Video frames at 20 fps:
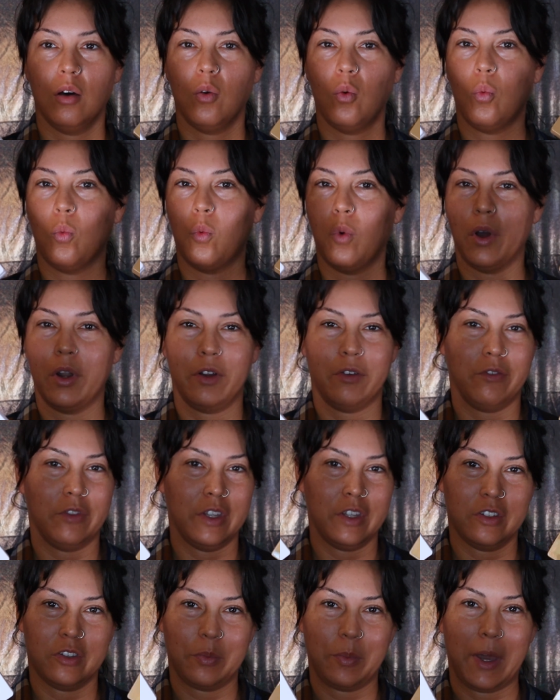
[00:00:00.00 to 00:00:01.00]
one of
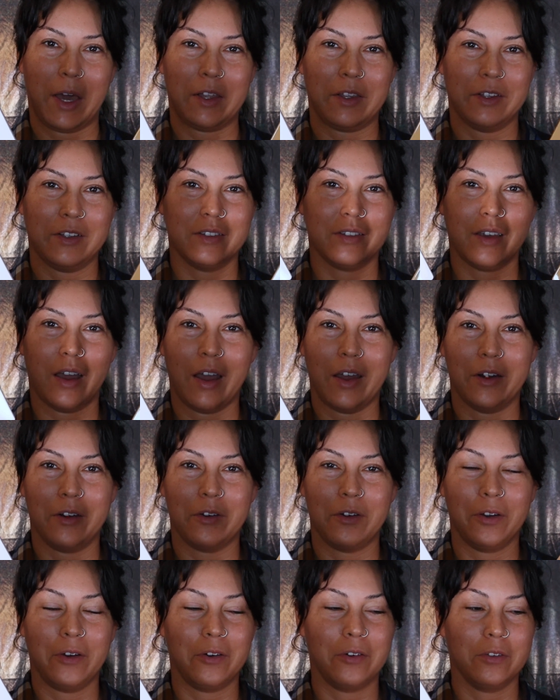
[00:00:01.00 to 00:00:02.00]
these palettes. I
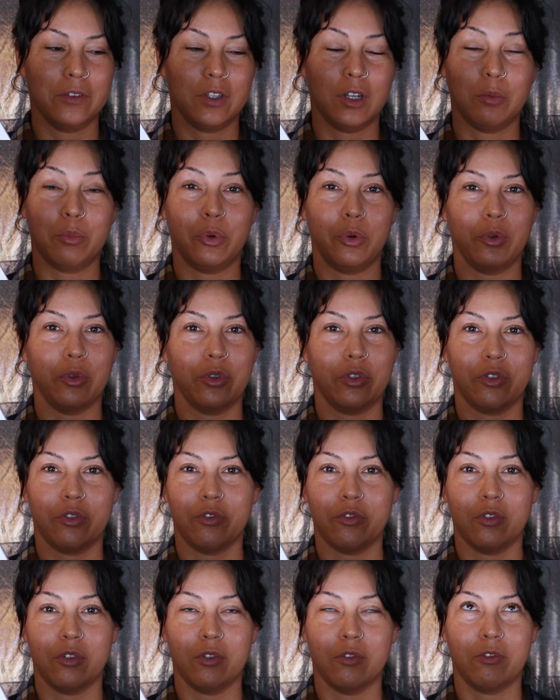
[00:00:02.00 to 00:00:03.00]
don't know. They're both
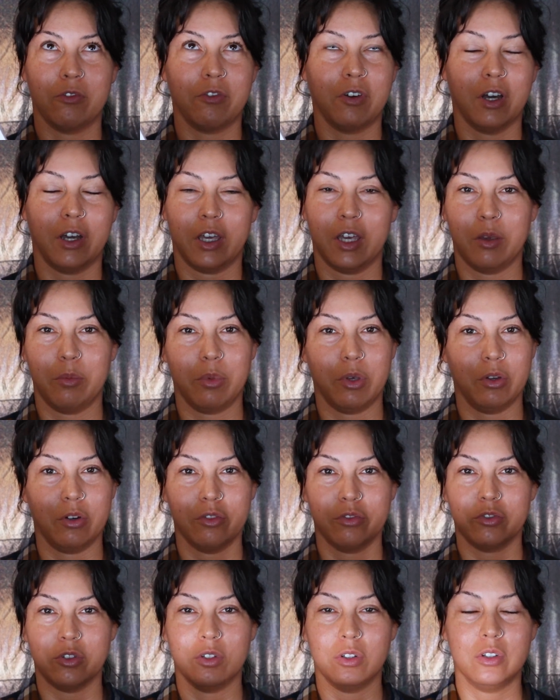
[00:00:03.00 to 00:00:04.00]
fucking
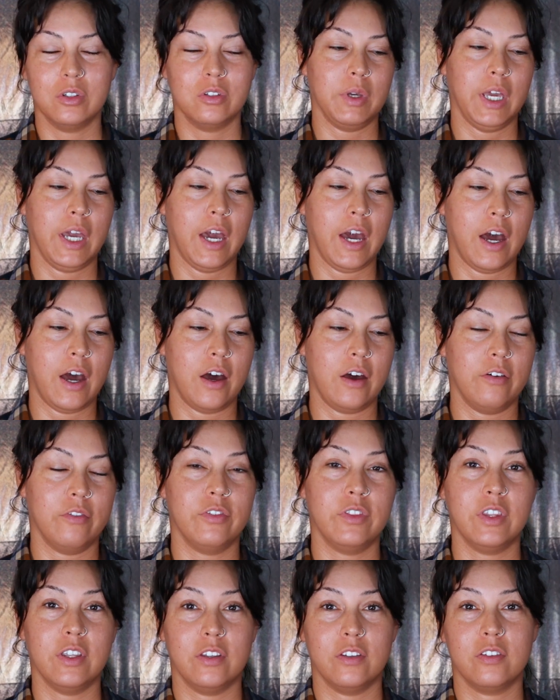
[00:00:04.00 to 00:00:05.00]
beautiful. We
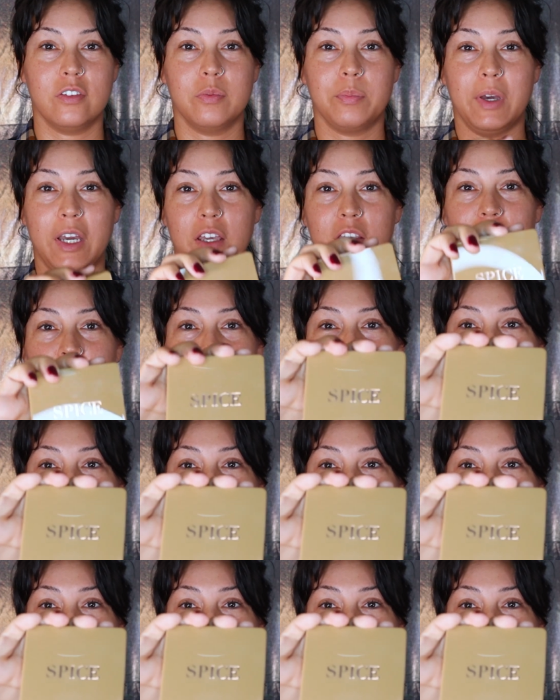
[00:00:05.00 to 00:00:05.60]
have the Spice